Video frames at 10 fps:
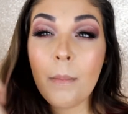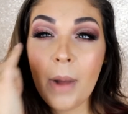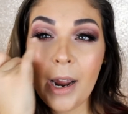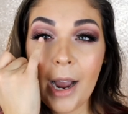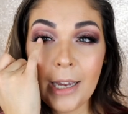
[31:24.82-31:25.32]

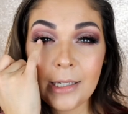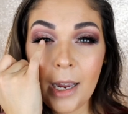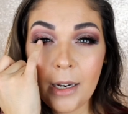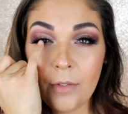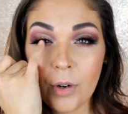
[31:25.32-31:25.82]
my eyes
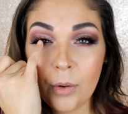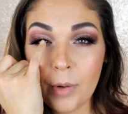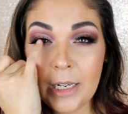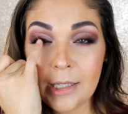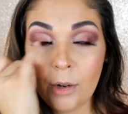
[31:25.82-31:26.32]
kind of
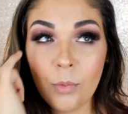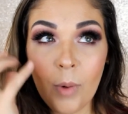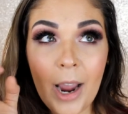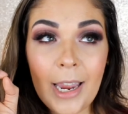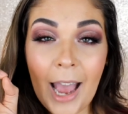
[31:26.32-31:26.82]
crease like
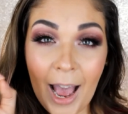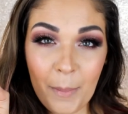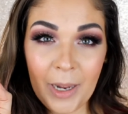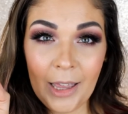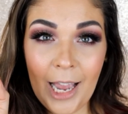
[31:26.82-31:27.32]
right
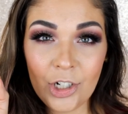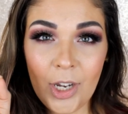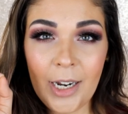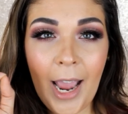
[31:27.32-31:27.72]
at my lash line.